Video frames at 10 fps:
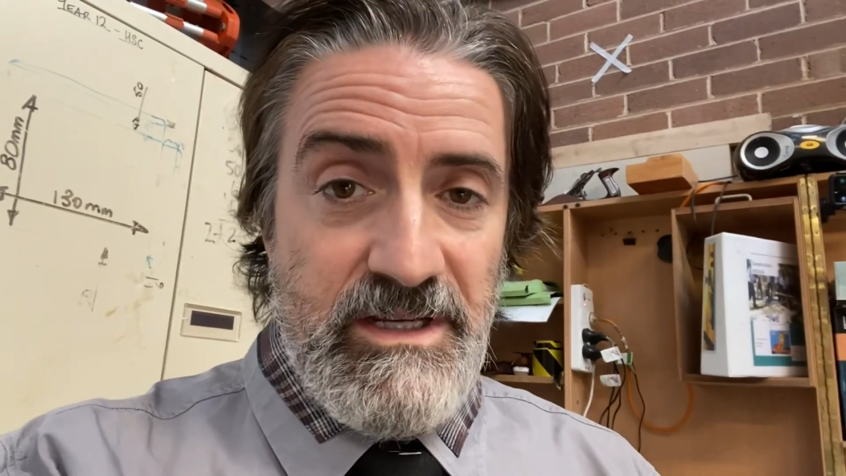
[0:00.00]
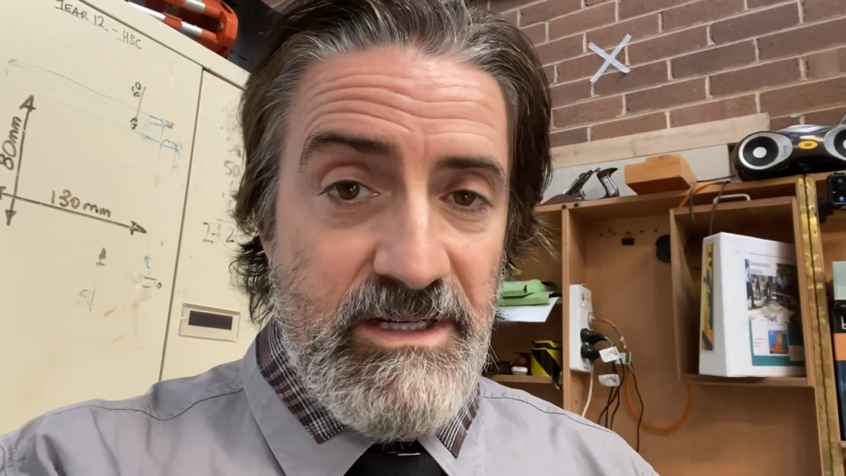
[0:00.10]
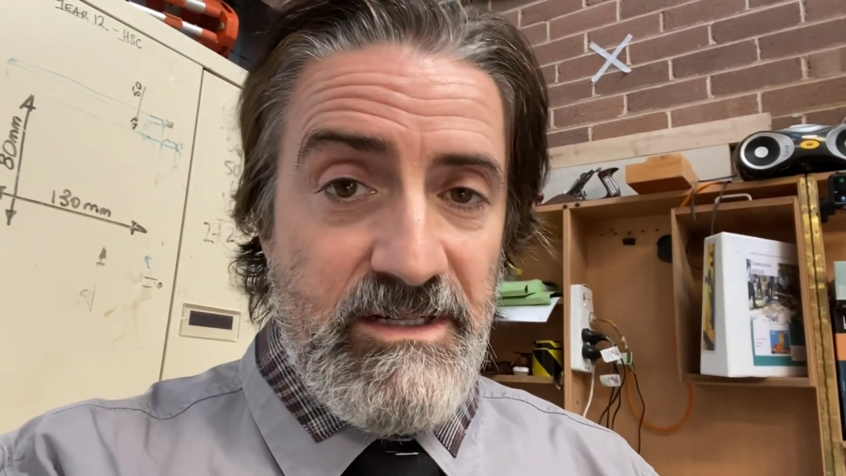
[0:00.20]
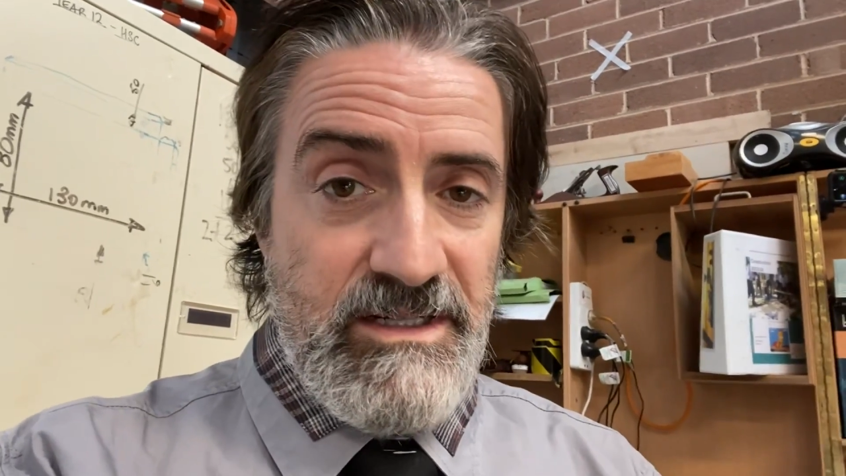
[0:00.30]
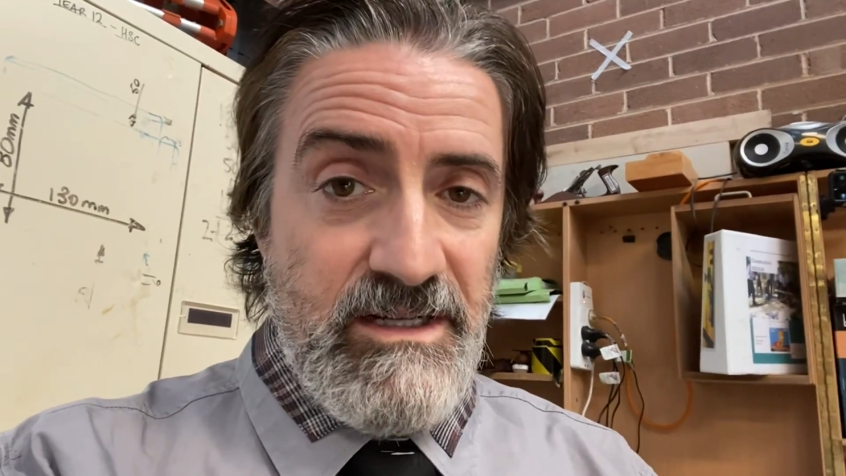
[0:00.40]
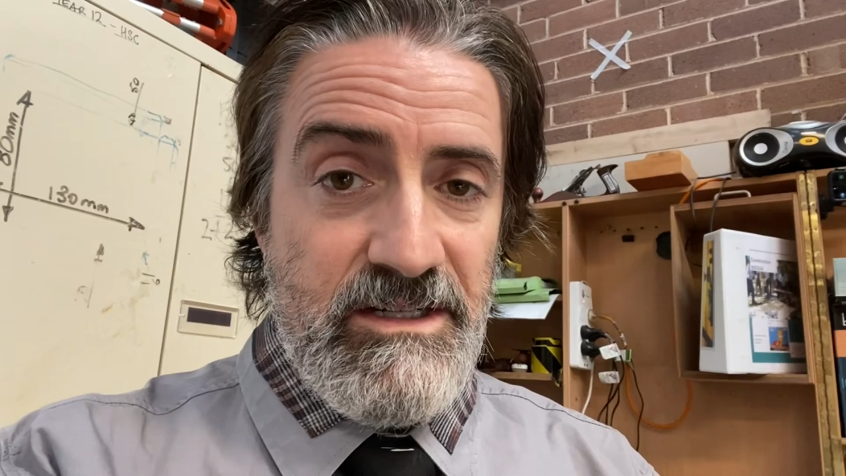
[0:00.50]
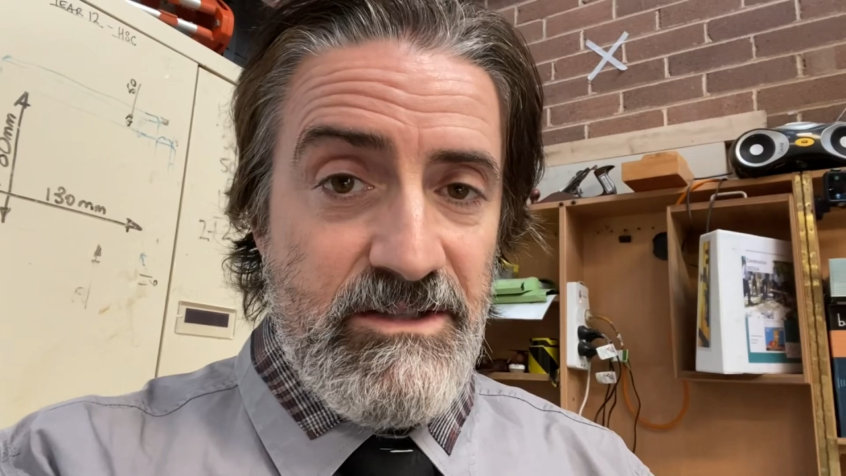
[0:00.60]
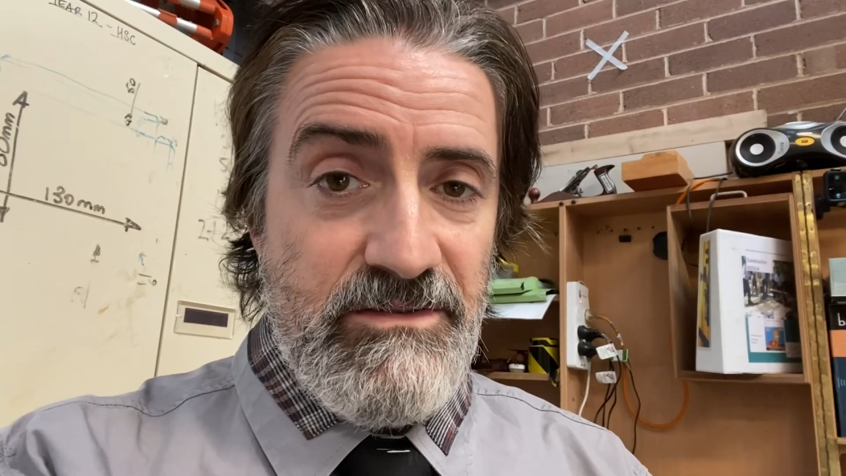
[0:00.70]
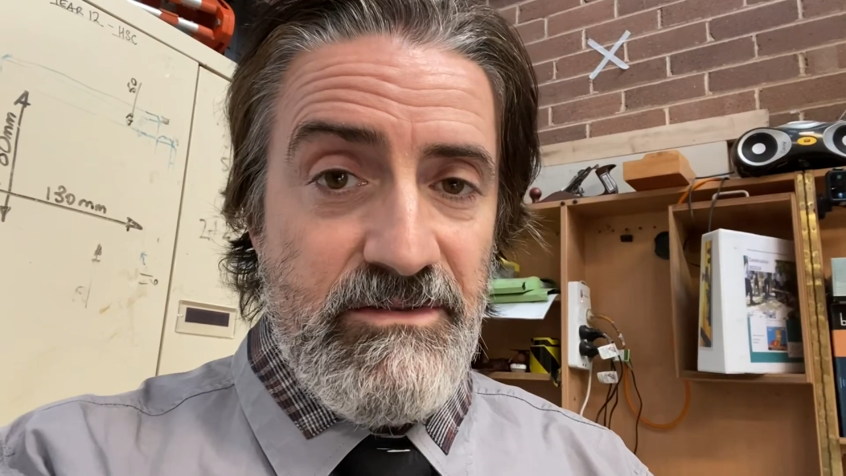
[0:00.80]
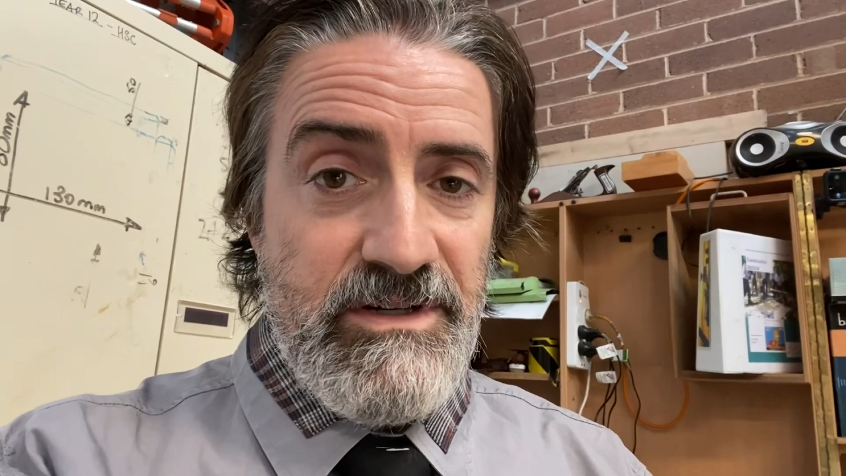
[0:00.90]
in task
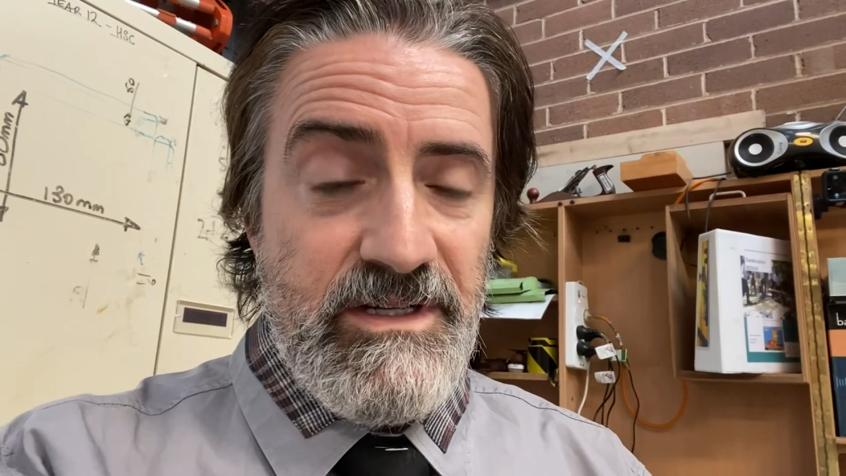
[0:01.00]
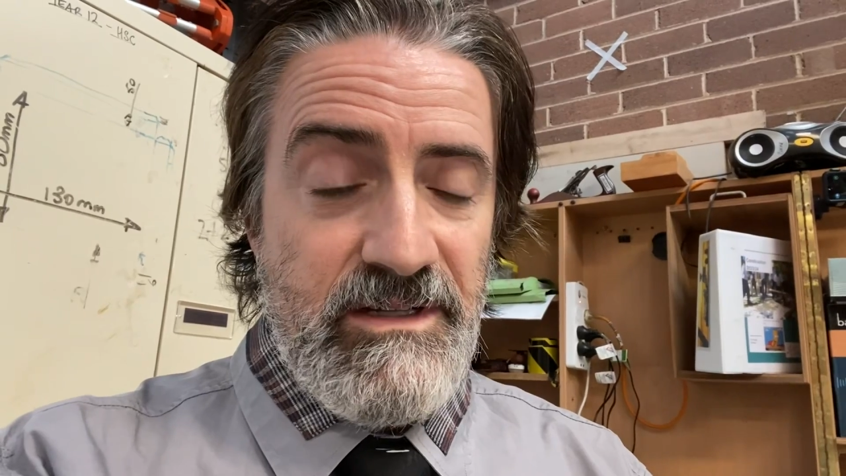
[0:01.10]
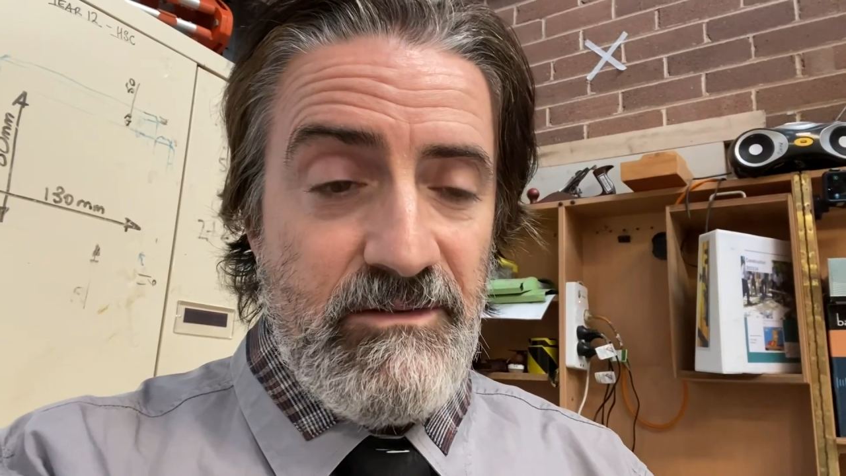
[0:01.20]
three.